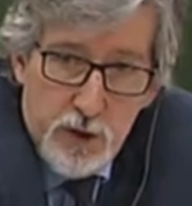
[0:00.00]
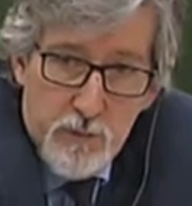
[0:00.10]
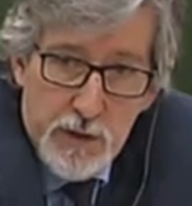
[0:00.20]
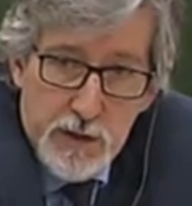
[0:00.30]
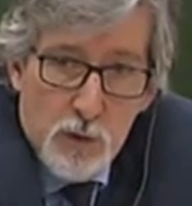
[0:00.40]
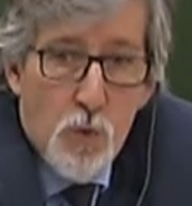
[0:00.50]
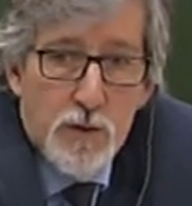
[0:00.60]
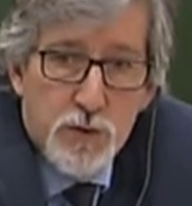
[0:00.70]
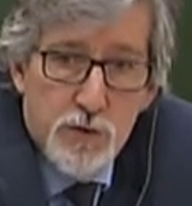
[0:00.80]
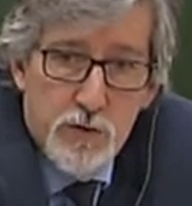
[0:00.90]
company in
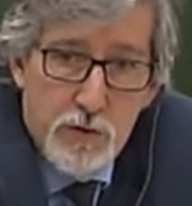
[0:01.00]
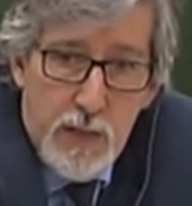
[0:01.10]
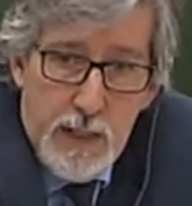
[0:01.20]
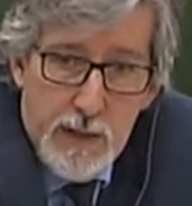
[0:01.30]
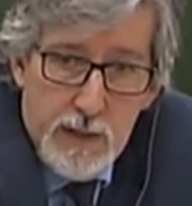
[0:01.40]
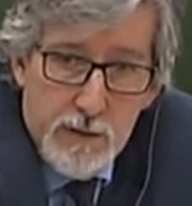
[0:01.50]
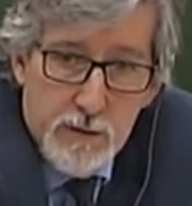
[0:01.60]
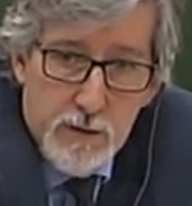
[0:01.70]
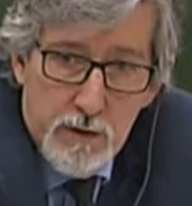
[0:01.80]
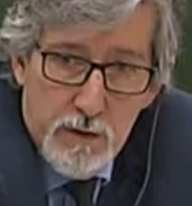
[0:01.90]
question,
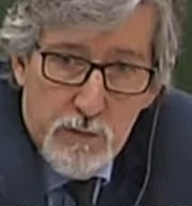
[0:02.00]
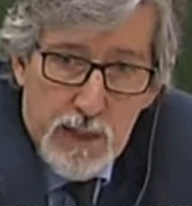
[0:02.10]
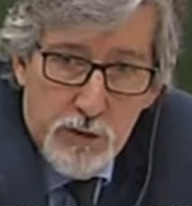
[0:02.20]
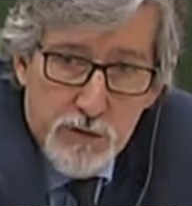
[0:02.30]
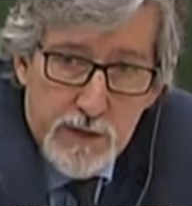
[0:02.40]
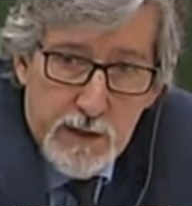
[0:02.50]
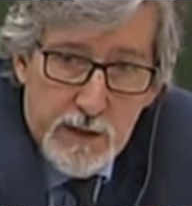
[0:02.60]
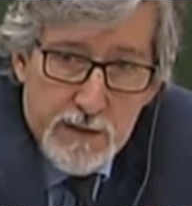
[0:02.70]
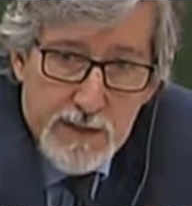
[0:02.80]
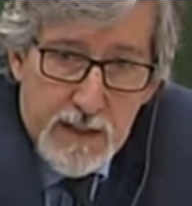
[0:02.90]
and my
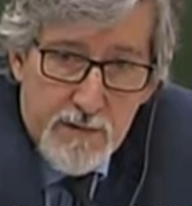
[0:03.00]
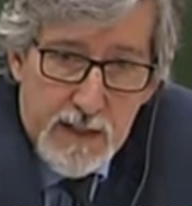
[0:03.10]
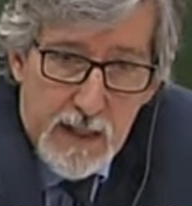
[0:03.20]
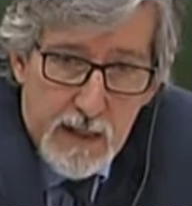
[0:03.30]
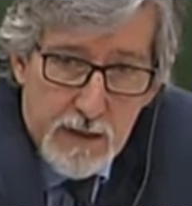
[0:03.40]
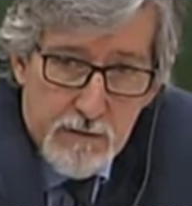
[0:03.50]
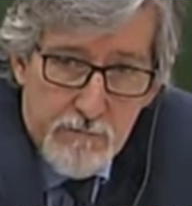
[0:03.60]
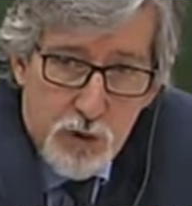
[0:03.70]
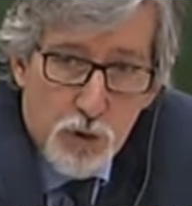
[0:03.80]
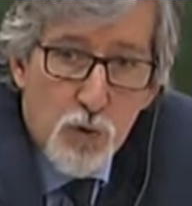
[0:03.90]
understanding is that they have
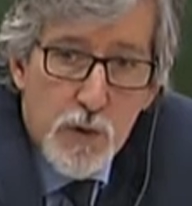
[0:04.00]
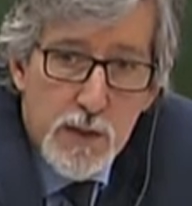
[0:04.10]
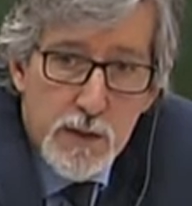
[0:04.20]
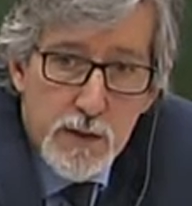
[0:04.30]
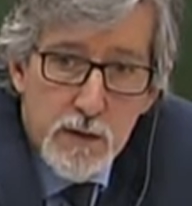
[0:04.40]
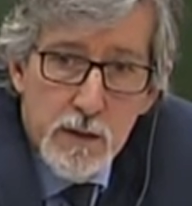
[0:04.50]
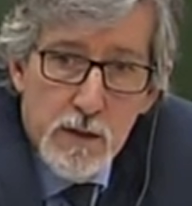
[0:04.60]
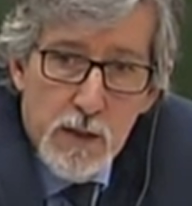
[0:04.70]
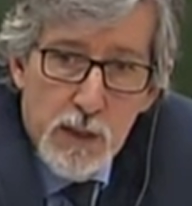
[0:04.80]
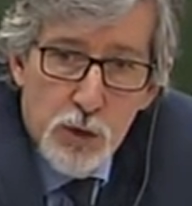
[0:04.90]
agreed
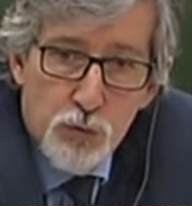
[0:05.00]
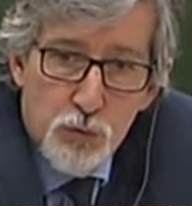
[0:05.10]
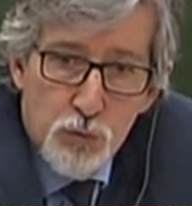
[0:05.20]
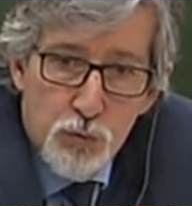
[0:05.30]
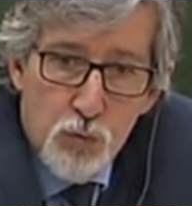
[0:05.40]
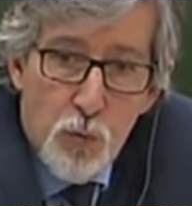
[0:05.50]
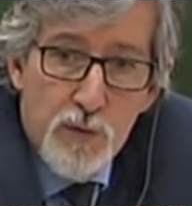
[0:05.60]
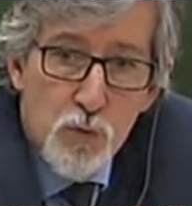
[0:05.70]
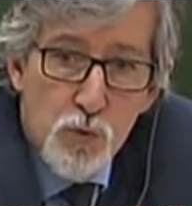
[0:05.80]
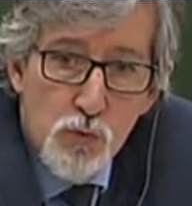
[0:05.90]
to
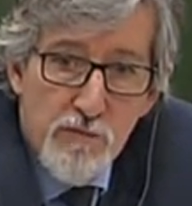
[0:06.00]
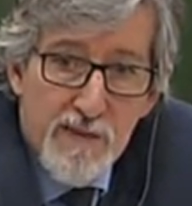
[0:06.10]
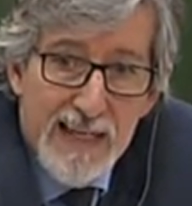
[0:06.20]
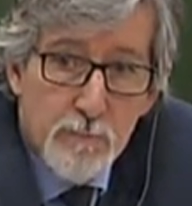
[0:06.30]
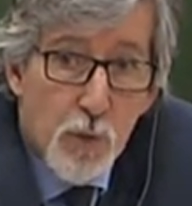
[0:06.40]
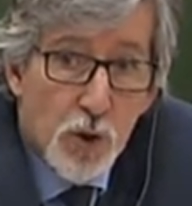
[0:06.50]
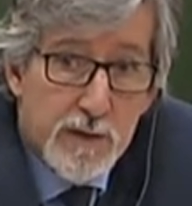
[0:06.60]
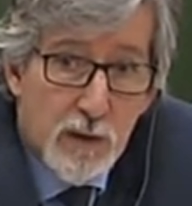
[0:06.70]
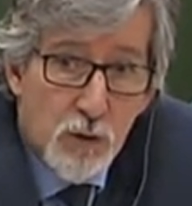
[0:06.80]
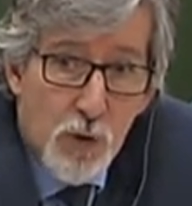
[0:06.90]
remove that
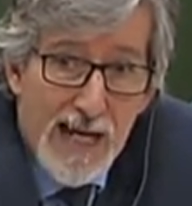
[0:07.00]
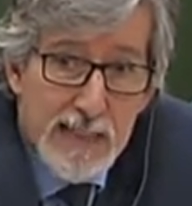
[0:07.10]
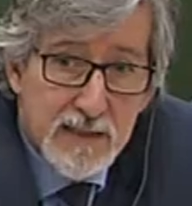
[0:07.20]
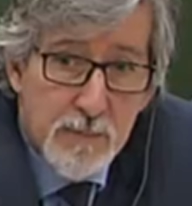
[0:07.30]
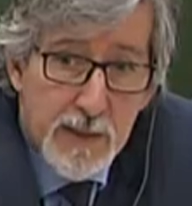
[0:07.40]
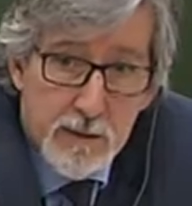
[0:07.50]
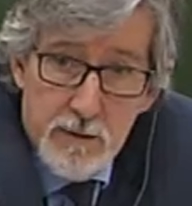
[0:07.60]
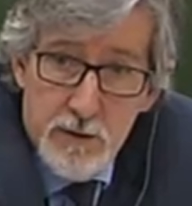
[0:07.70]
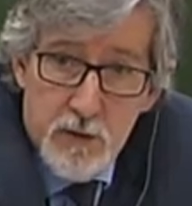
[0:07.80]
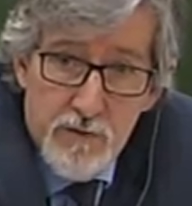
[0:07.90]
particular
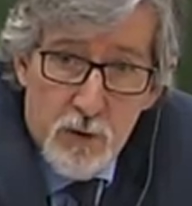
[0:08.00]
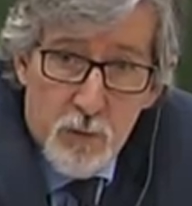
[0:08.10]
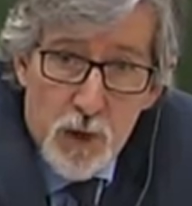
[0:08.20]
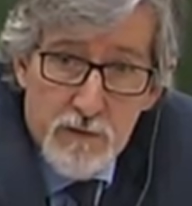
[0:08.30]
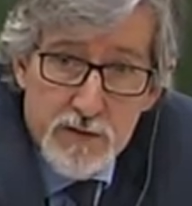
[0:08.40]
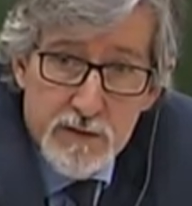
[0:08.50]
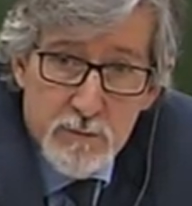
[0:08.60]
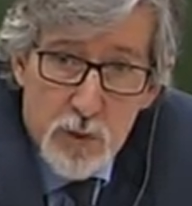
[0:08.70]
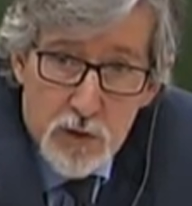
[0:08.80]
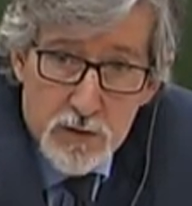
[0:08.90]
aspect of their privacy
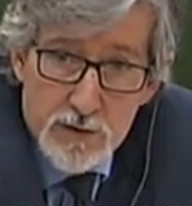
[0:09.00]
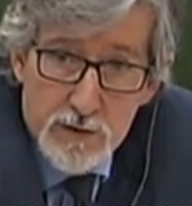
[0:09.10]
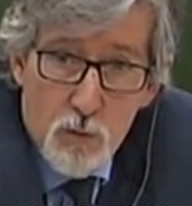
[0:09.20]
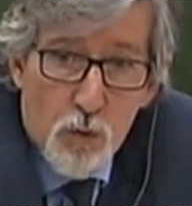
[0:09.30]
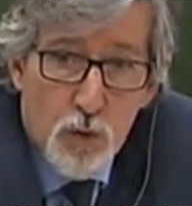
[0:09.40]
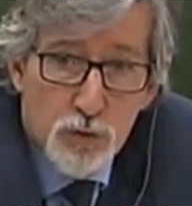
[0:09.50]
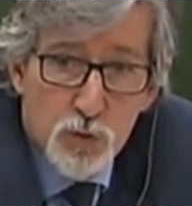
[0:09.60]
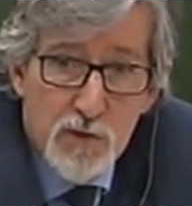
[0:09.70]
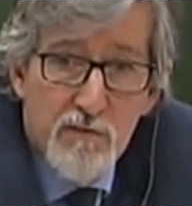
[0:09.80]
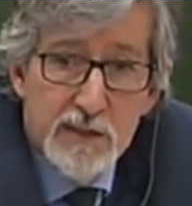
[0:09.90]
policy. We're
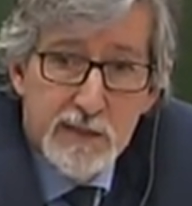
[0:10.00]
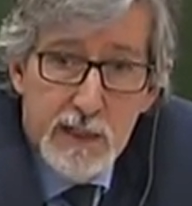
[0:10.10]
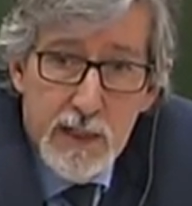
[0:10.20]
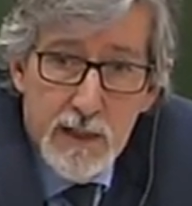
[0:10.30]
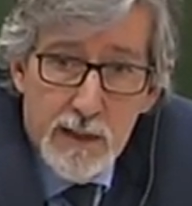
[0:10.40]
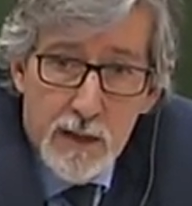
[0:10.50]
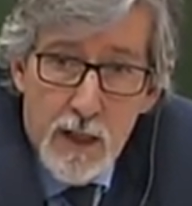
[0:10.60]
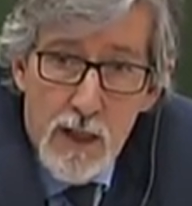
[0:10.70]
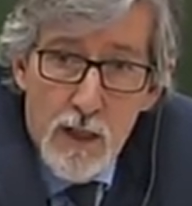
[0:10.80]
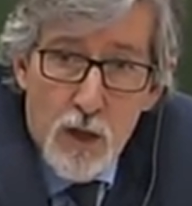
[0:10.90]
also investigating
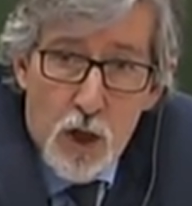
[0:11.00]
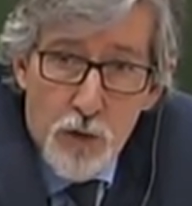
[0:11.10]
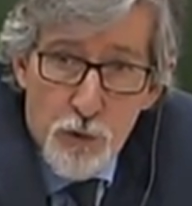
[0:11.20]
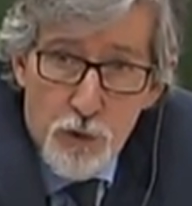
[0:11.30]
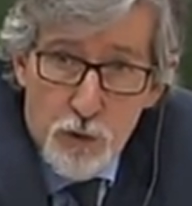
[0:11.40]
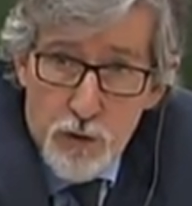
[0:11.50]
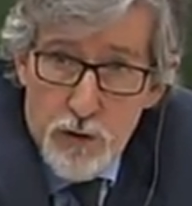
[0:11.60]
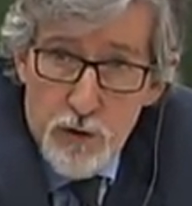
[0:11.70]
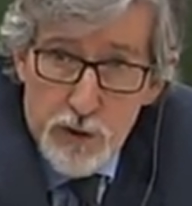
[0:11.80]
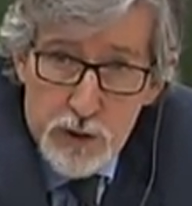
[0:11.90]
other
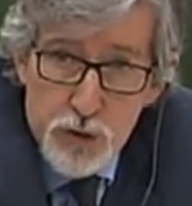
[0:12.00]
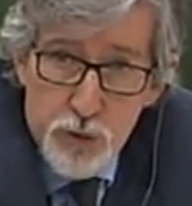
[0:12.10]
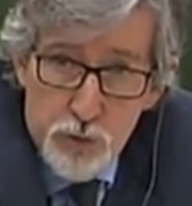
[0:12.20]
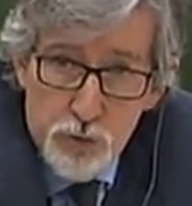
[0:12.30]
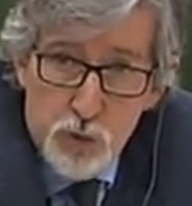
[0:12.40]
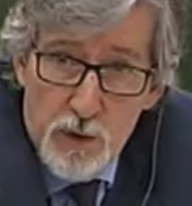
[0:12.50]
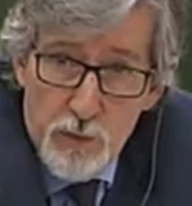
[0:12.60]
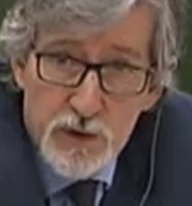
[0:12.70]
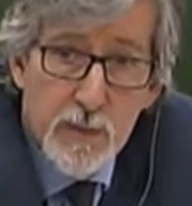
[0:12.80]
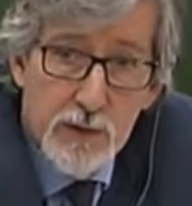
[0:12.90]
issues with
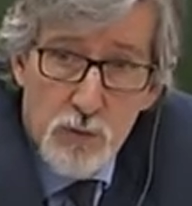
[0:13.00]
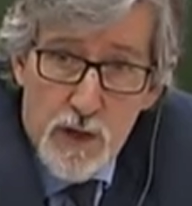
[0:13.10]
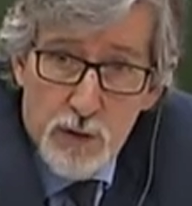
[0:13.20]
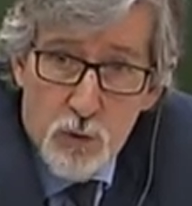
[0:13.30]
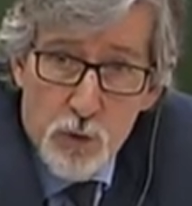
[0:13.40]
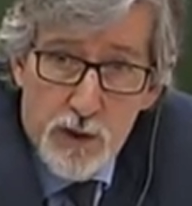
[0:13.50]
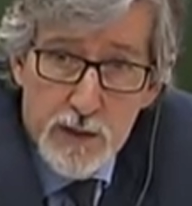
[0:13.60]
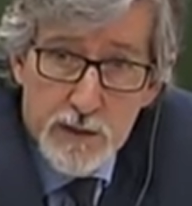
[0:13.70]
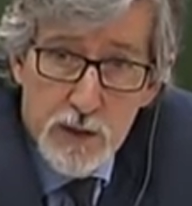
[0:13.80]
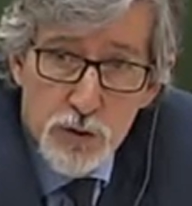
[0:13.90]
respect to that
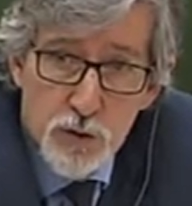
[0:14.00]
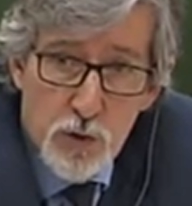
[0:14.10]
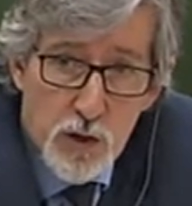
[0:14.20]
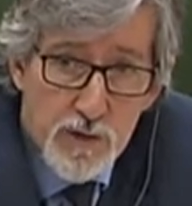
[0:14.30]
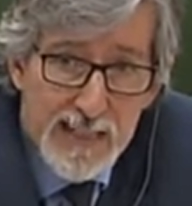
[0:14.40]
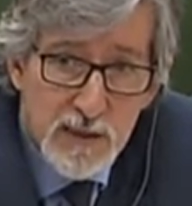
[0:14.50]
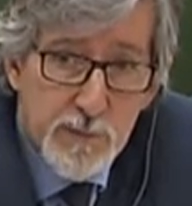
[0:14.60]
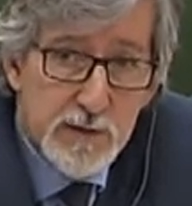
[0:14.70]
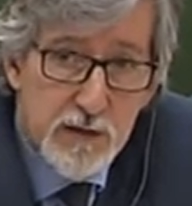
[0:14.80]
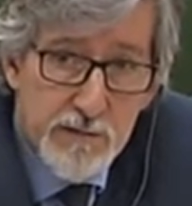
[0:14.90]
organization, but on that
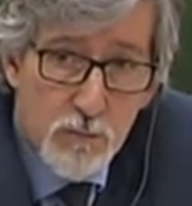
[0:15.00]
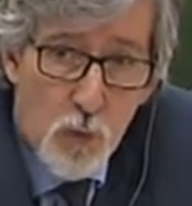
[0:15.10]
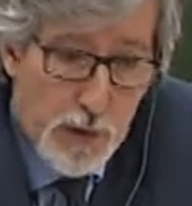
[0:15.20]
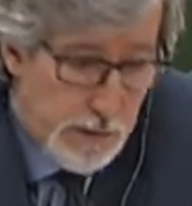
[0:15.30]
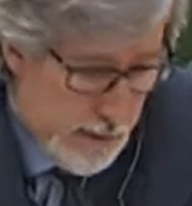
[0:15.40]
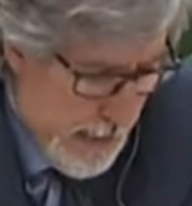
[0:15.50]
specific point,